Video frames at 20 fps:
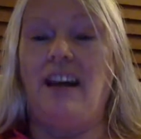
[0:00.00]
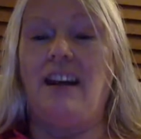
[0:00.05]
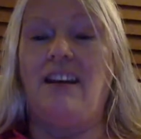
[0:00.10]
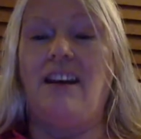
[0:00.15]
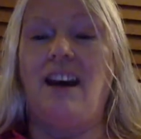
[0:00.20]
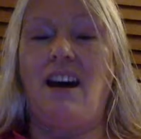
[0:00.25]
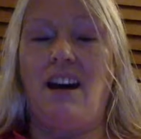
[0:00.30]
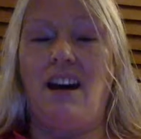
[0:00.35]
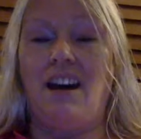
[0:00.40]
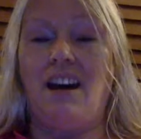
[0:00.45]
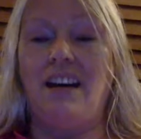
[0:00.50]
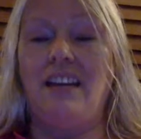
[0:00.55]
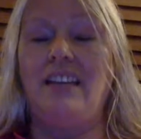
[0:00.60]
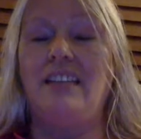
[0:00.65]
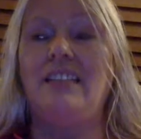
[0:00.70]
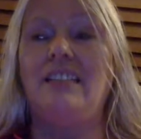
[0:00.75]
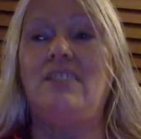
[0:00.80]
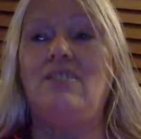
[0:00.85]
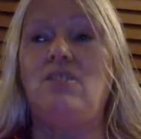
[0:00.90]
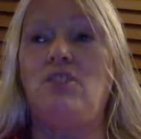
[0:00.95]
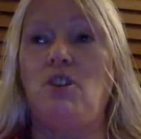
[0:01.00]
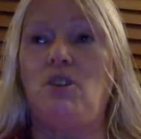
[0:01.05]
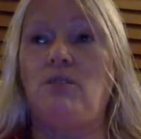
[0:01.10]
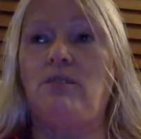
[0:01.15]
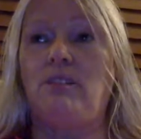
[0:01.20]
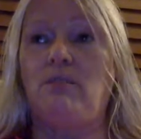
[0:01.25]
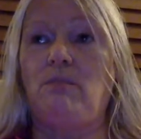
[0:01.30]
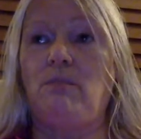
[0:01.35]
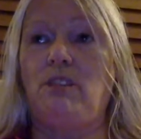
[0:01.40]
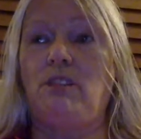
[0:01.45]
And I know
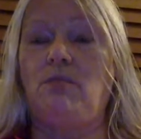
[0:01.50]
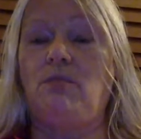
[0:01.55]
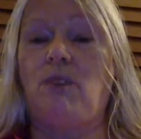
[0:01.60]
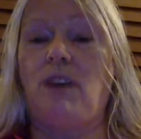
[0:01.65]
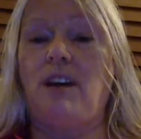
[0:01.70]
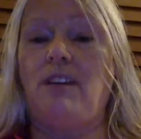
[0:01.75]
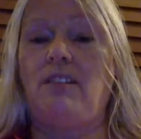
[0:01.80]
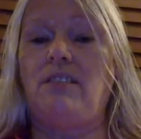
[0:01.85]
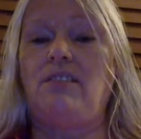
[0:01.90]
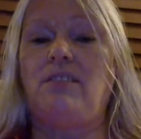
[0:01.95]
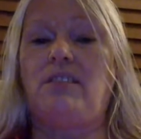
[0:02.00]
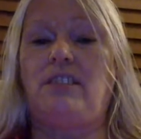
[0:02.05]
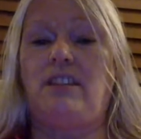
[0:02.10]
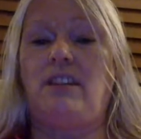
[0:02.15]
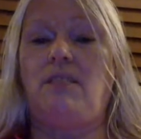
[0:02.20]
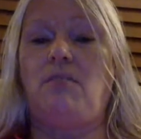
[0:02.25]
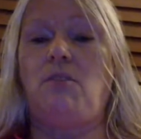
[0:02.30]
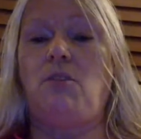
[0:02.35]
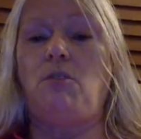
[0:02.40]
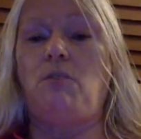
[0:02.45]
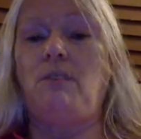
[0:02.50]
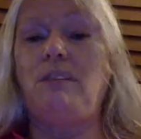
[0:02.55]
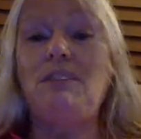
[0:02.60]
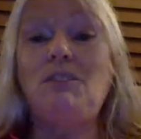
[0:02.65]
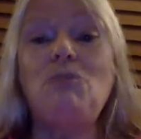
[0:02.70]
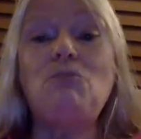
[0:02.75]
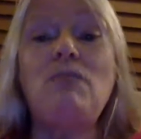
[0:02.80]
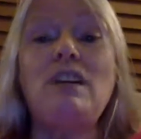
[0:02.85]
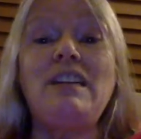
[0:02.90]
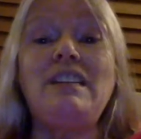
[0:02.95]
some good writers, and I'm hoping
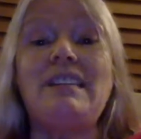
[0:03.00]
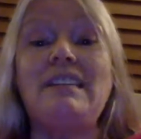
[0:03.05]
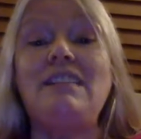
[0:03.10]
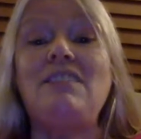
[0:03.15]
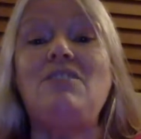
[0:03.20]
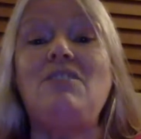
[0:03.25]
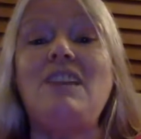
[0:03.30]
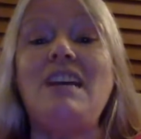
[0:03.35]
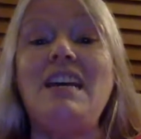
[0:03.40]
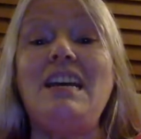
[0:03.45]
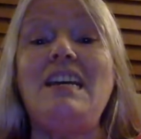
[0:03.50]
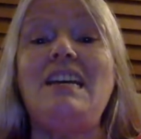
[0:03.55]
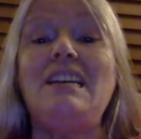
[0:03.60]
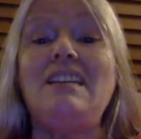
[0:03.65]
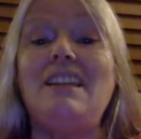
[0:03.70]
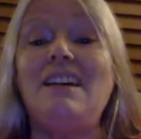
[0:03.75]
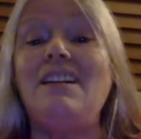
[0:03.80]
they're raising their hand.